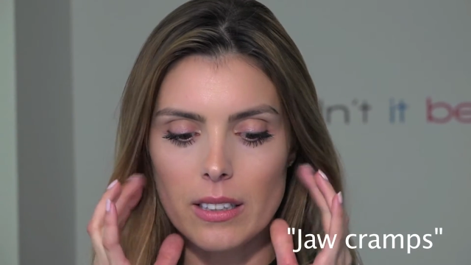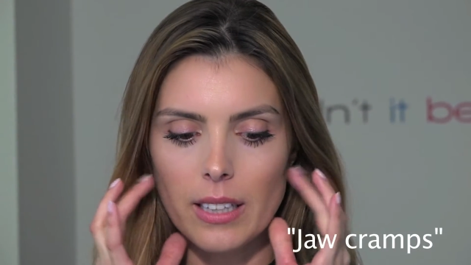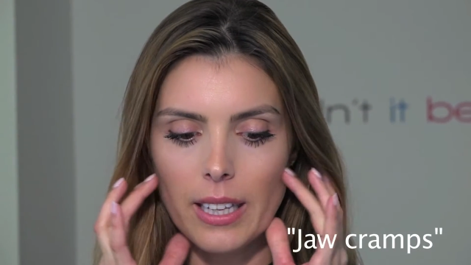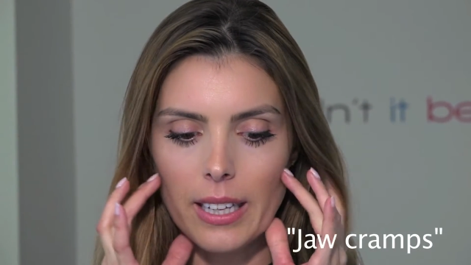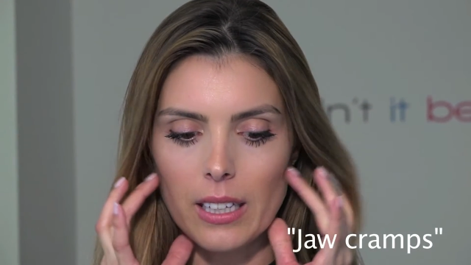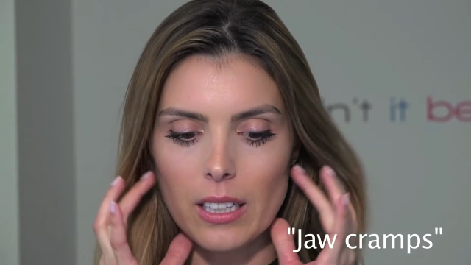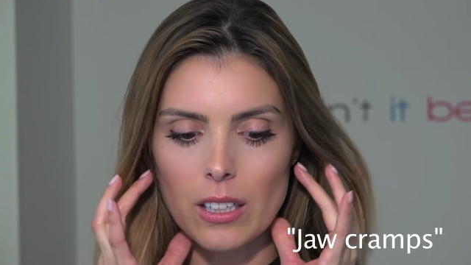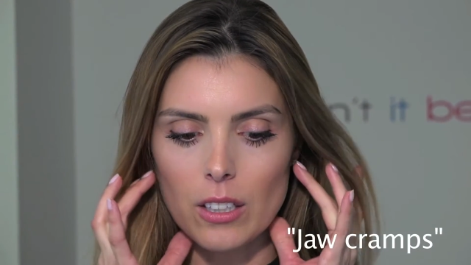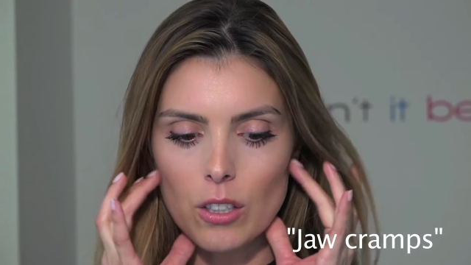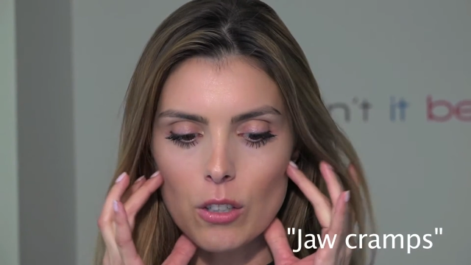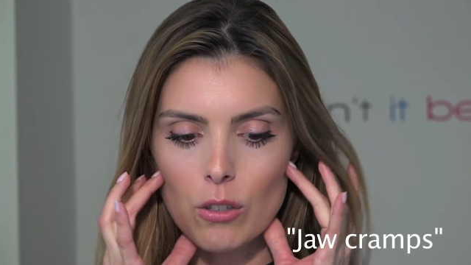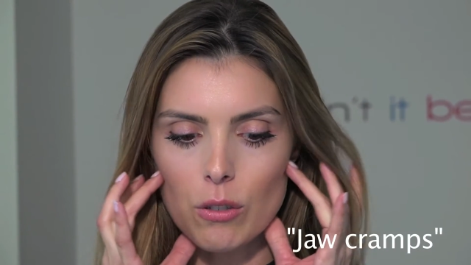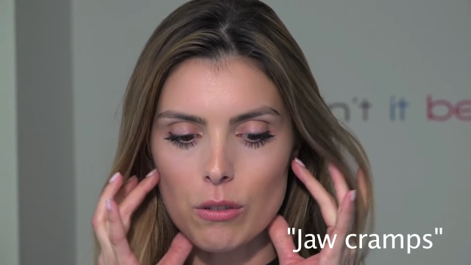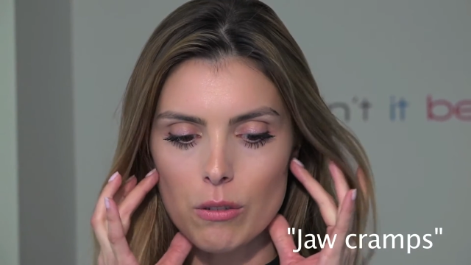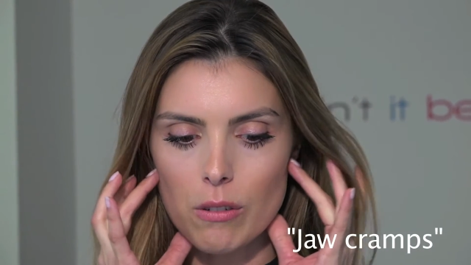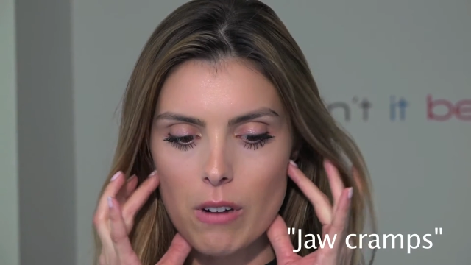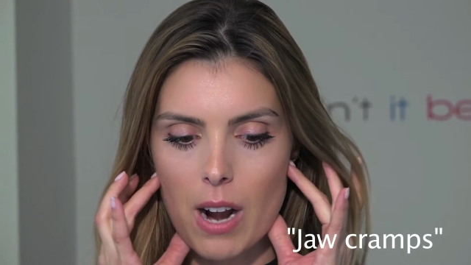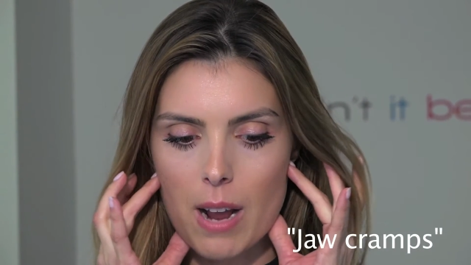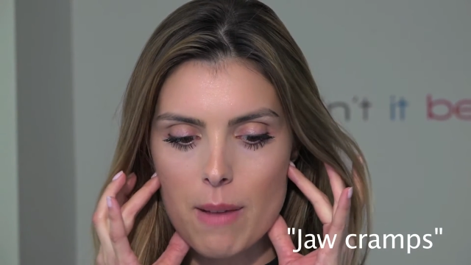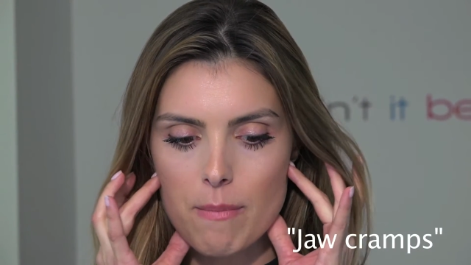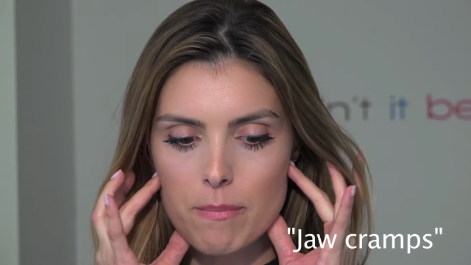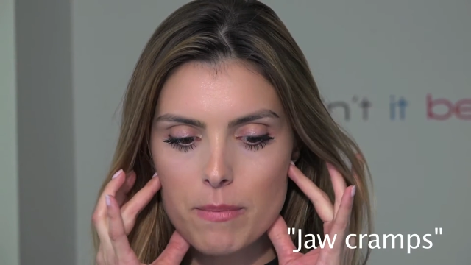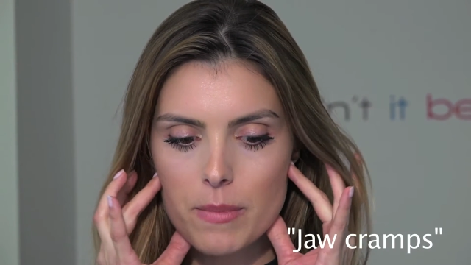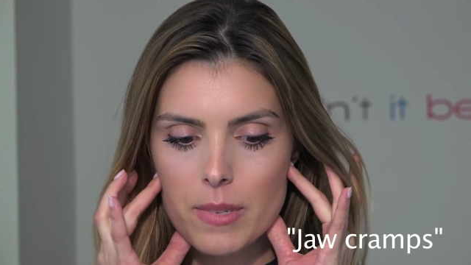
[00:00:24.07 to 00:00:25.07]
like
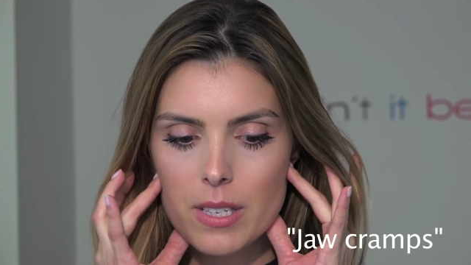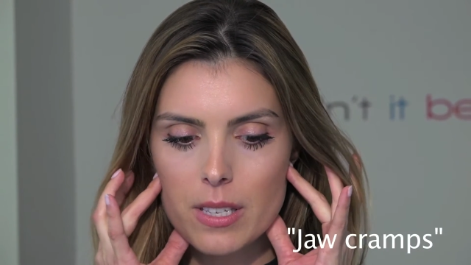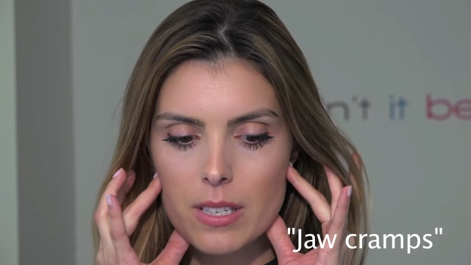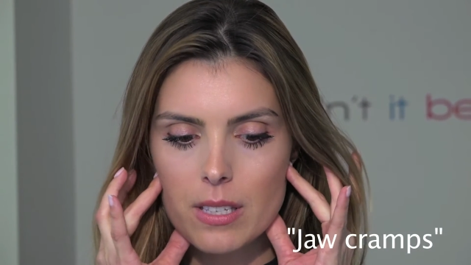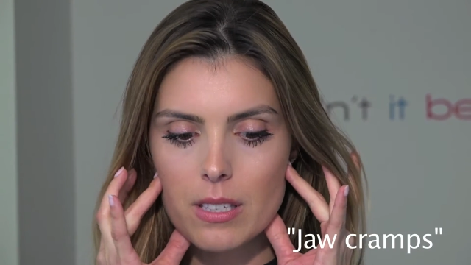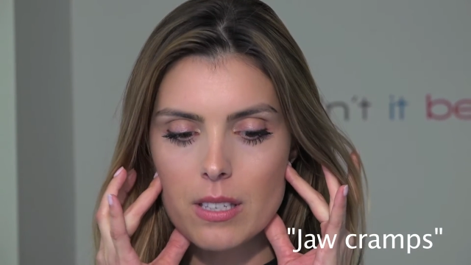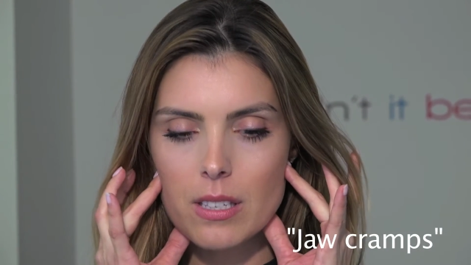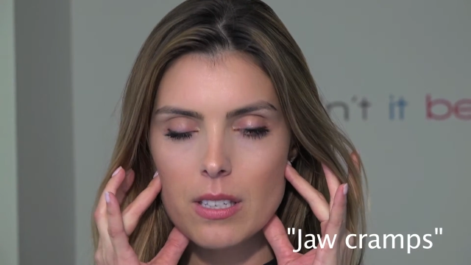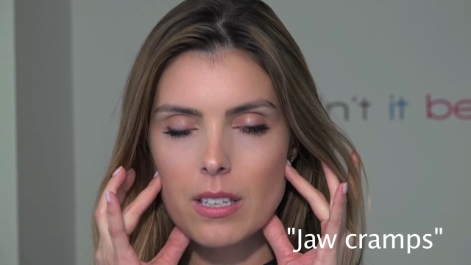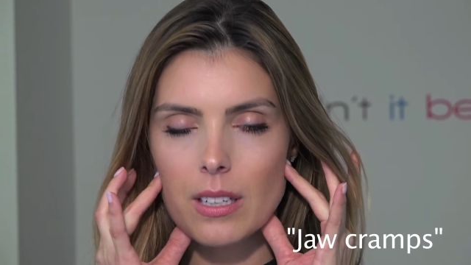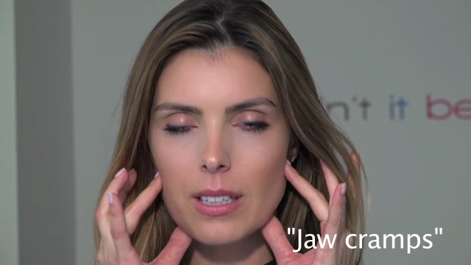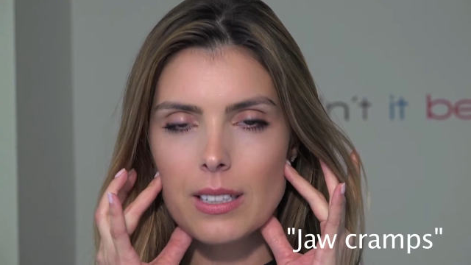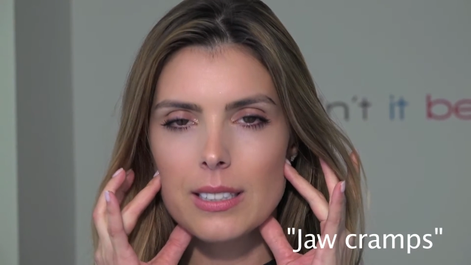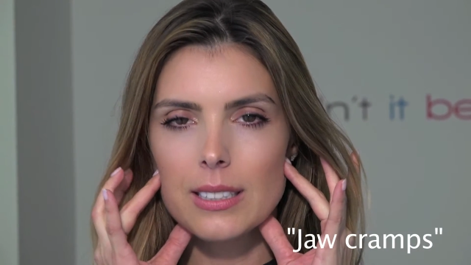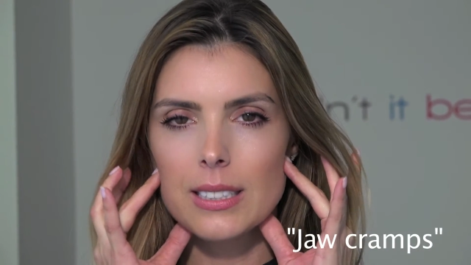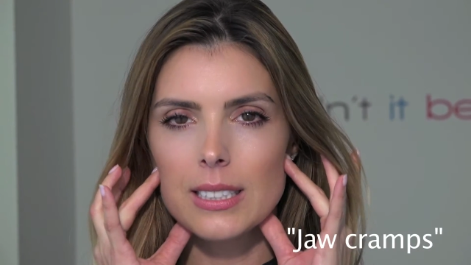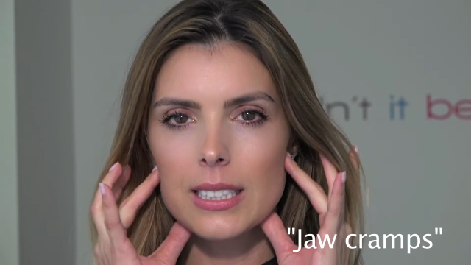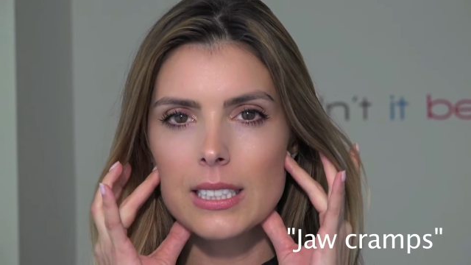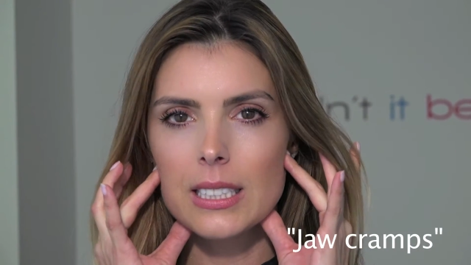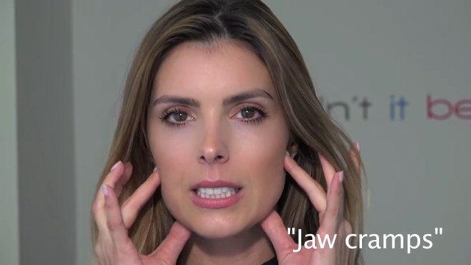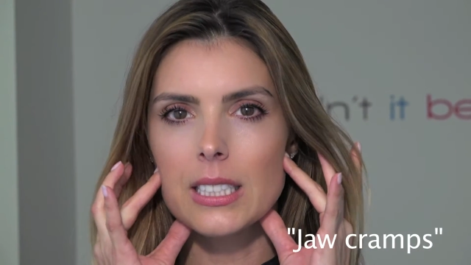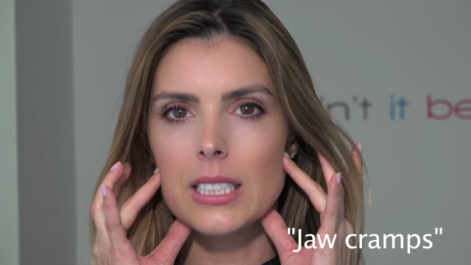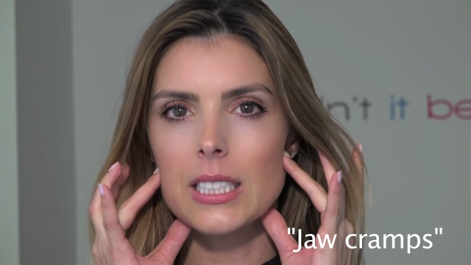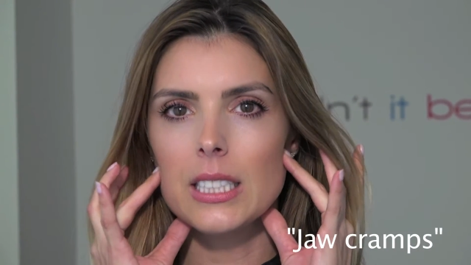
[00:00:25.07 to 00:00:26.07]
crumbs
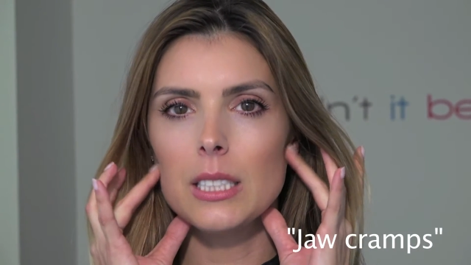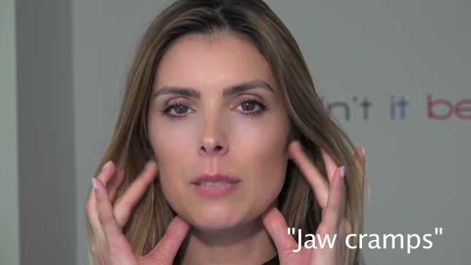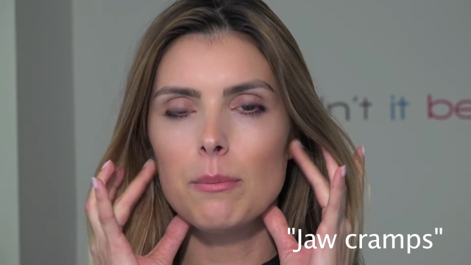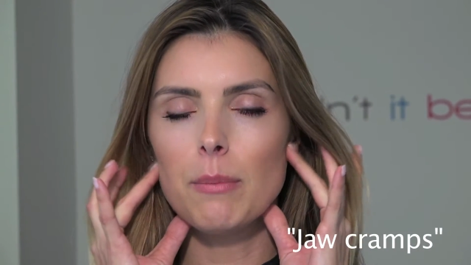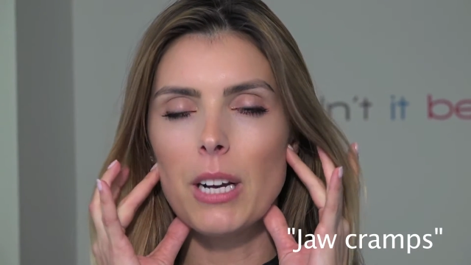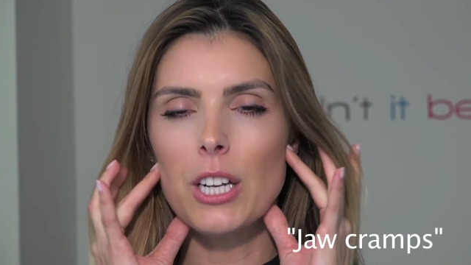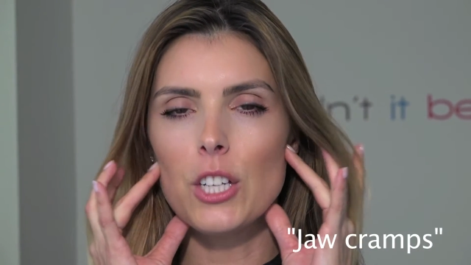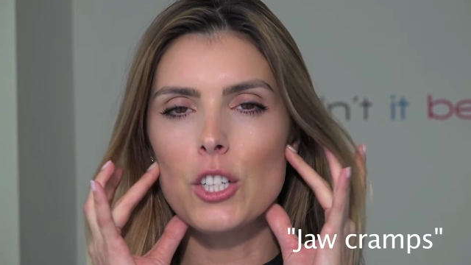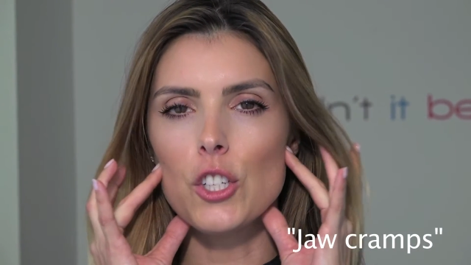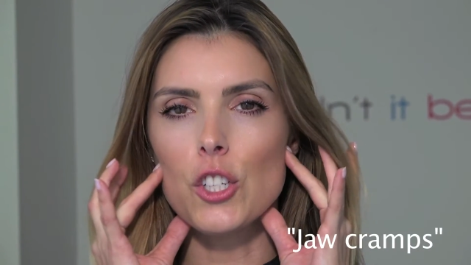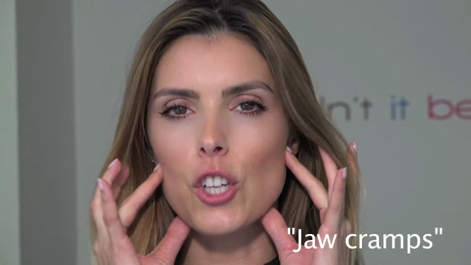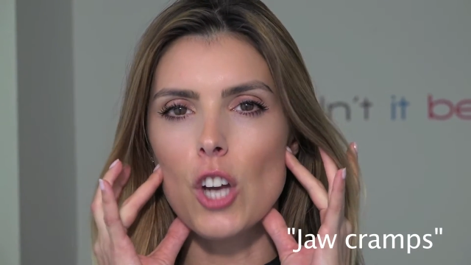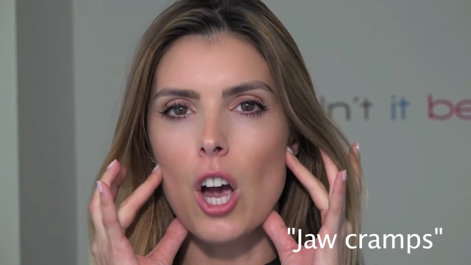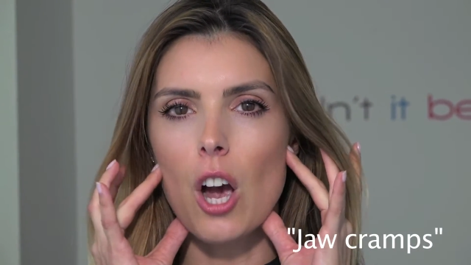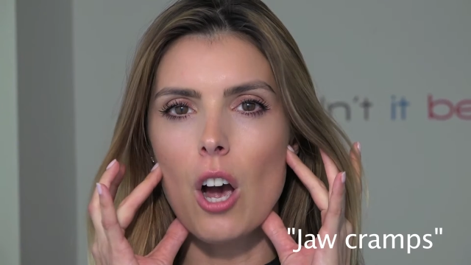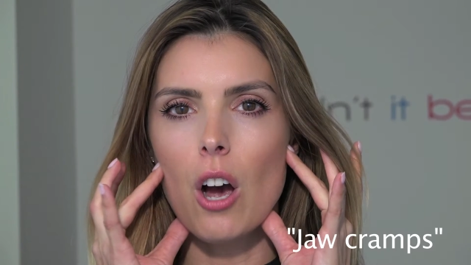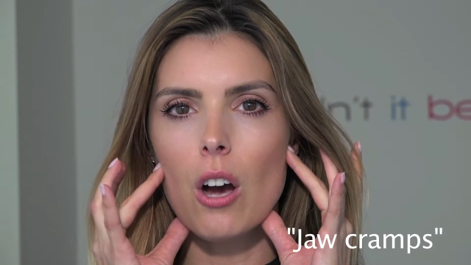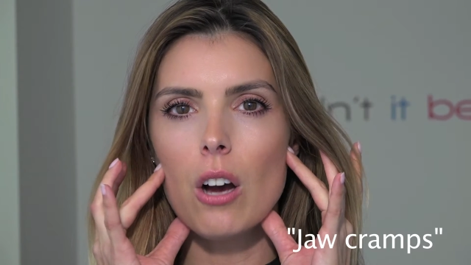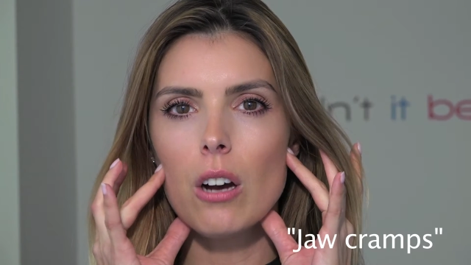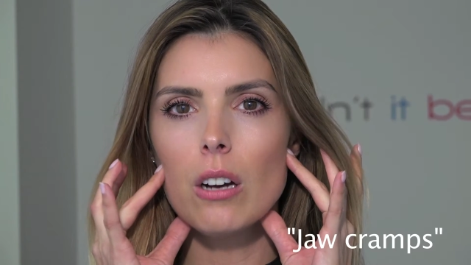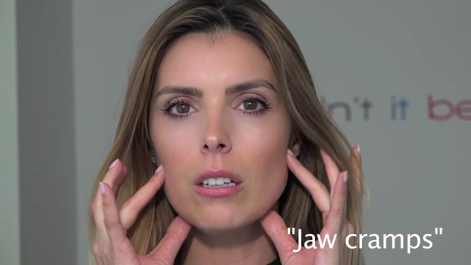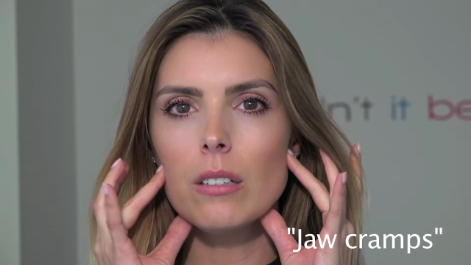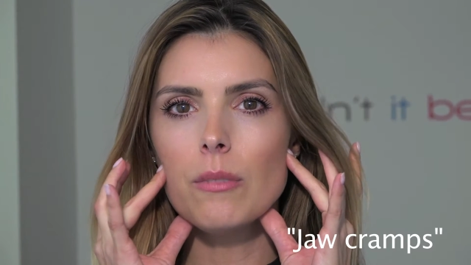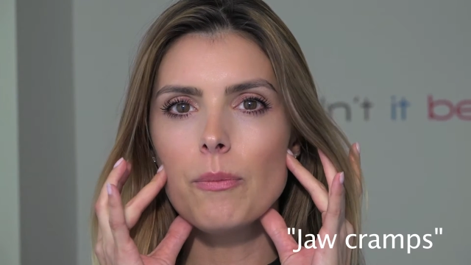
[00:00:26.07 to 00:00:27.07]
in my
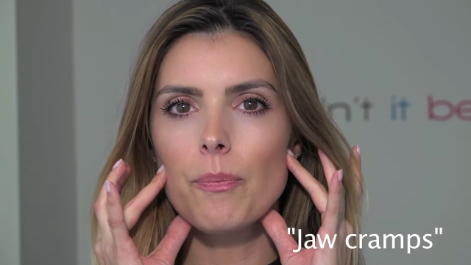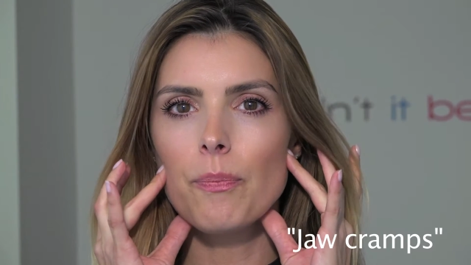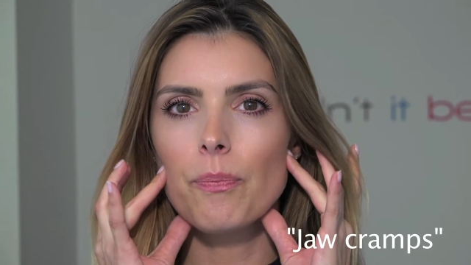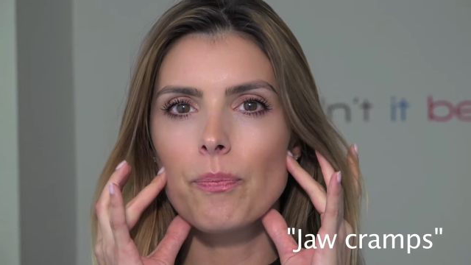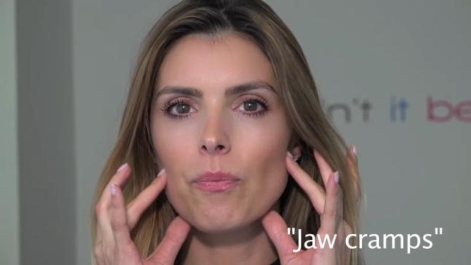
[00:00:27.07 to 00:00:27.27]
jaw,